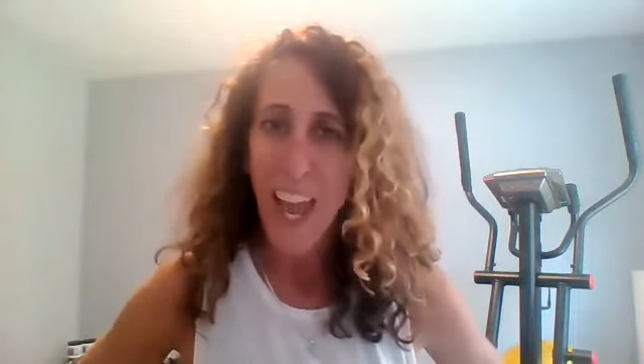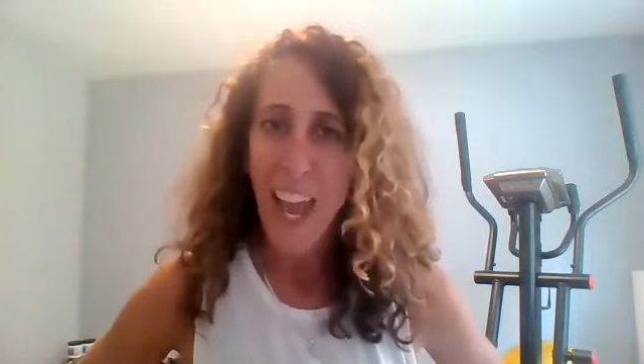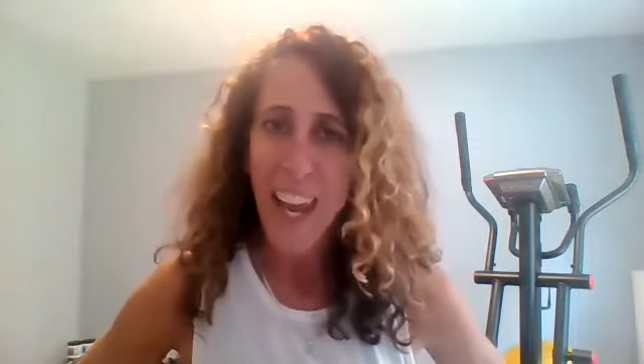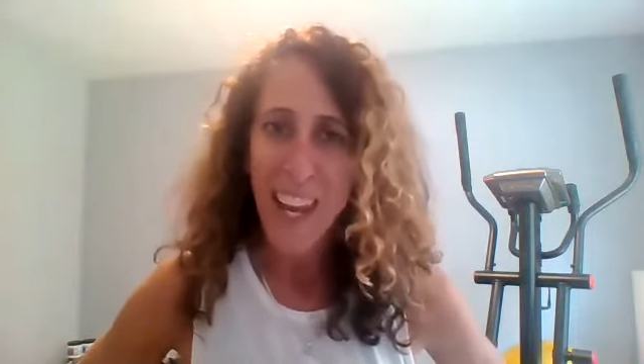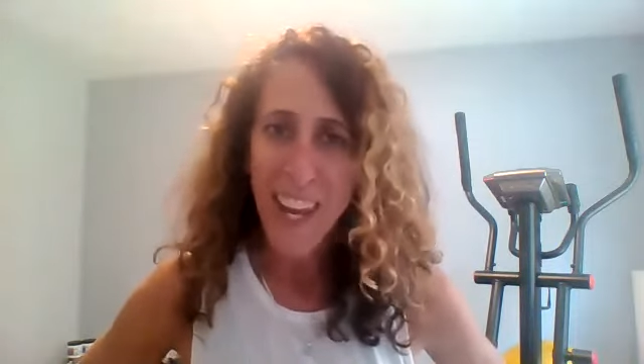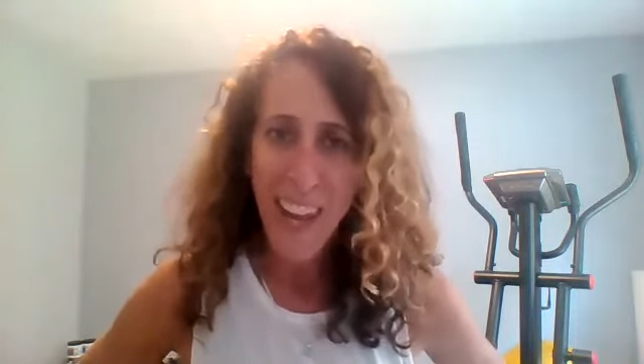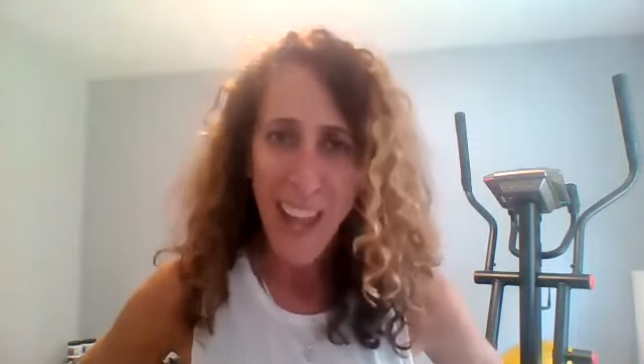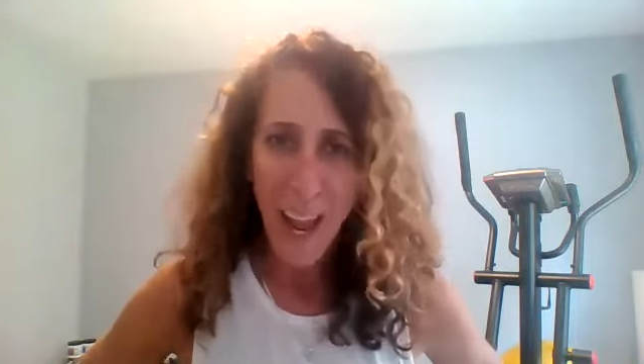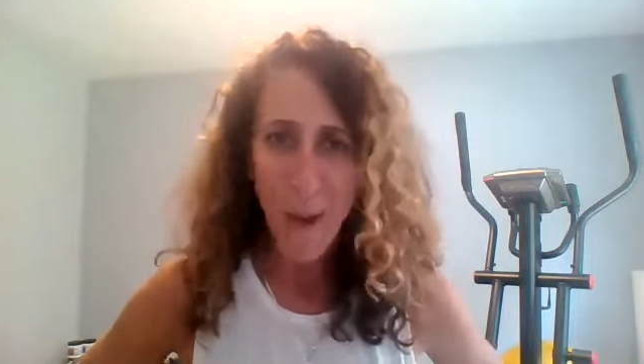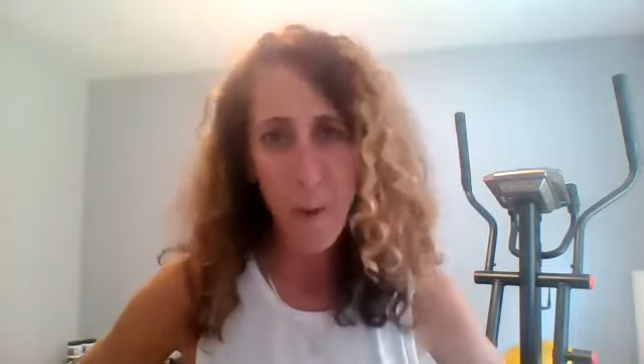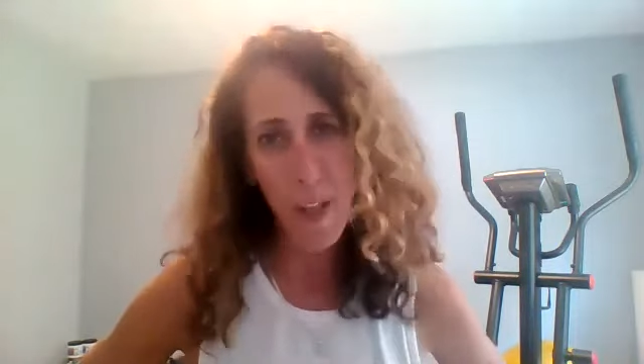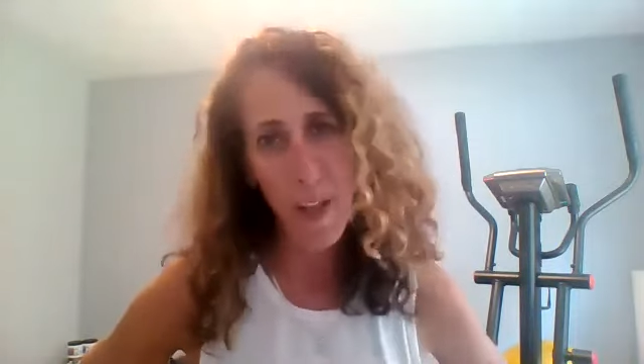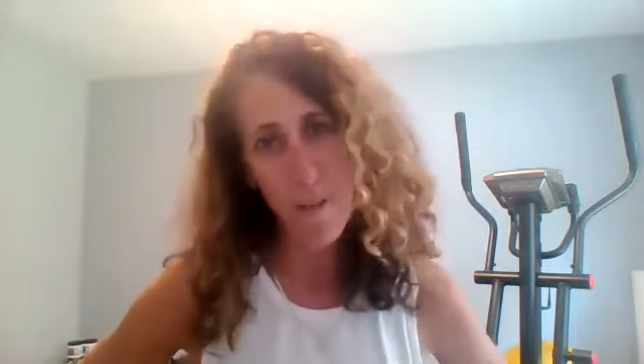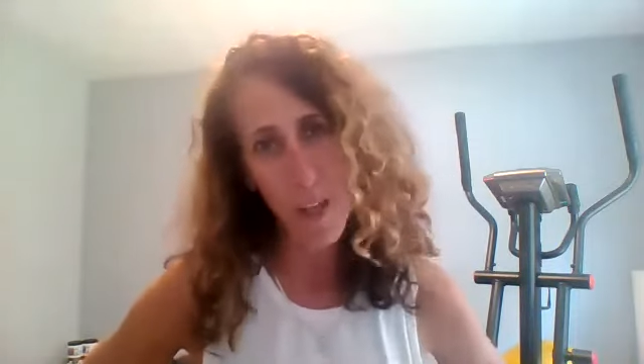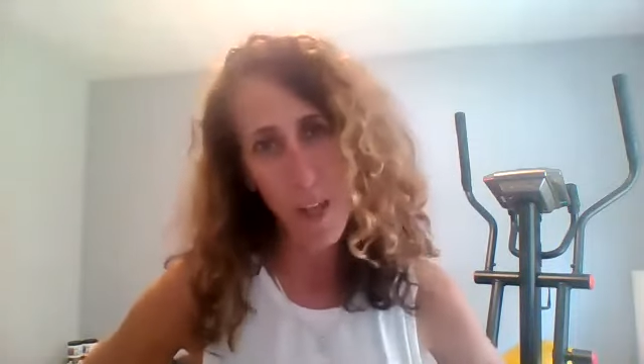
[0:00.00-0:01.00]
And now
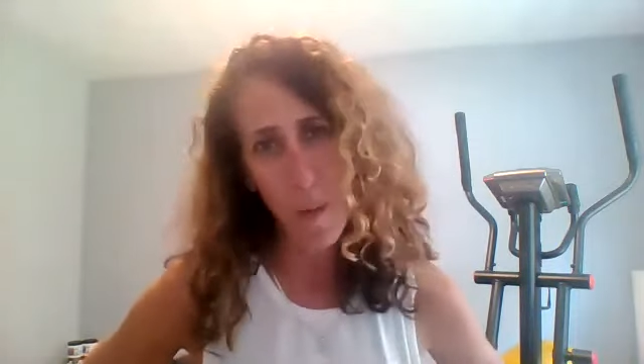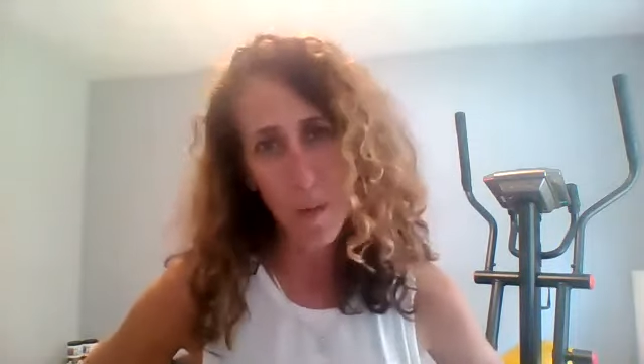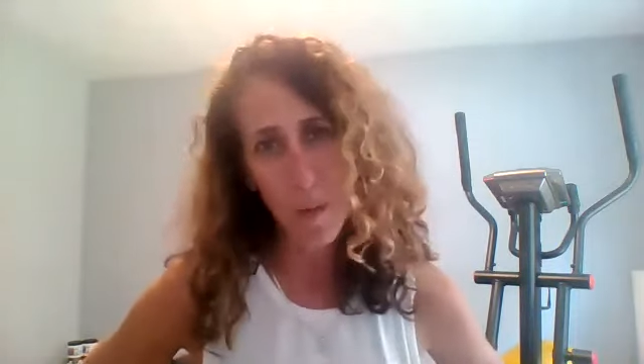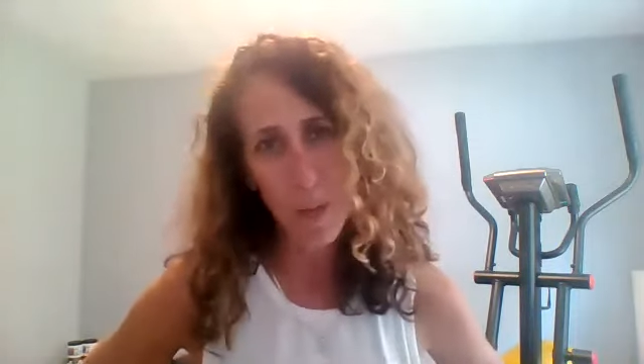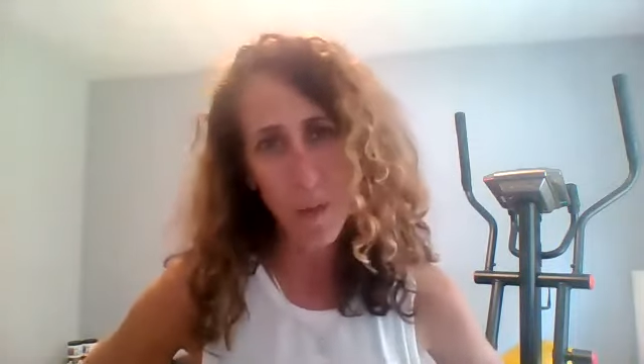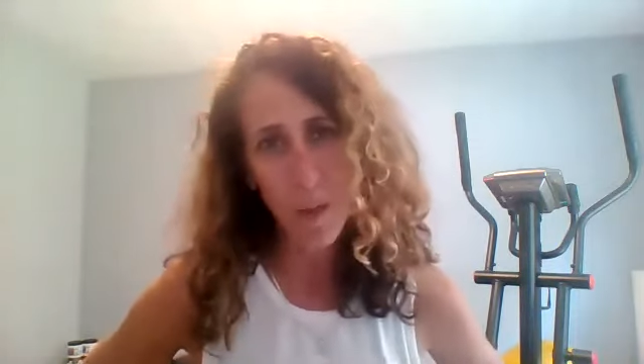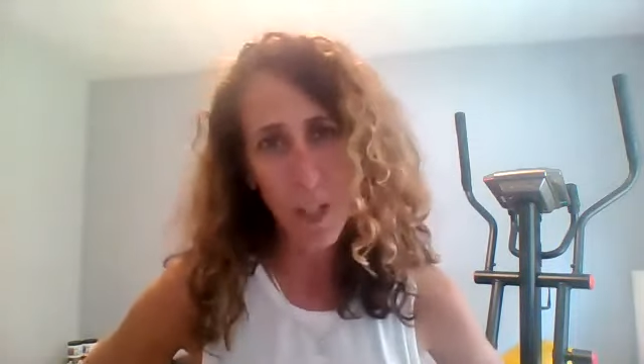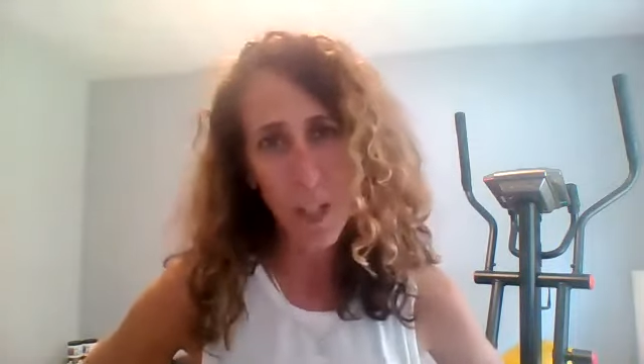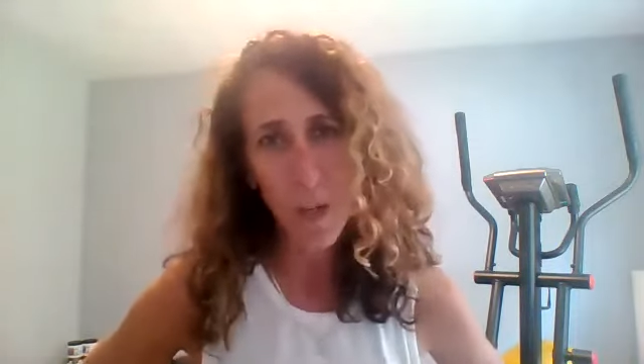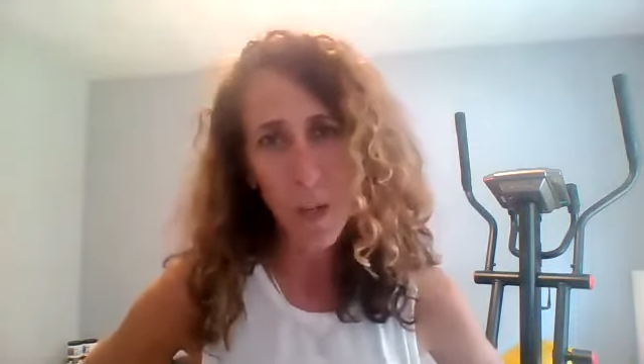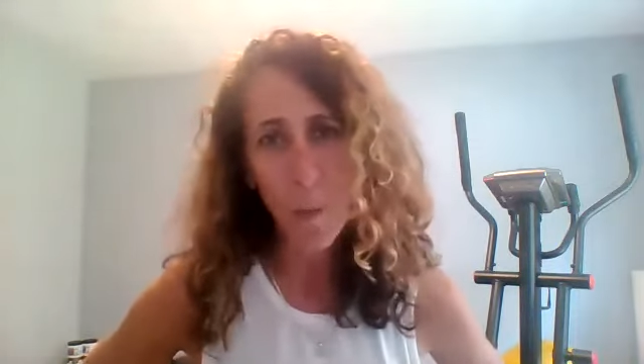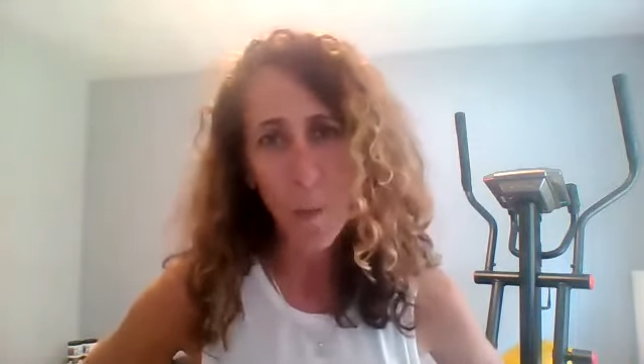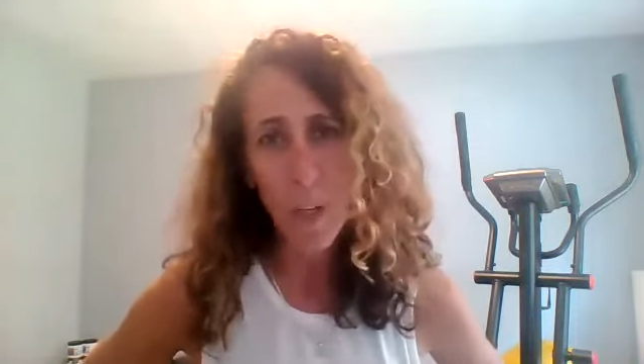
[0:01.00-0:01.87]
we have the opportunity to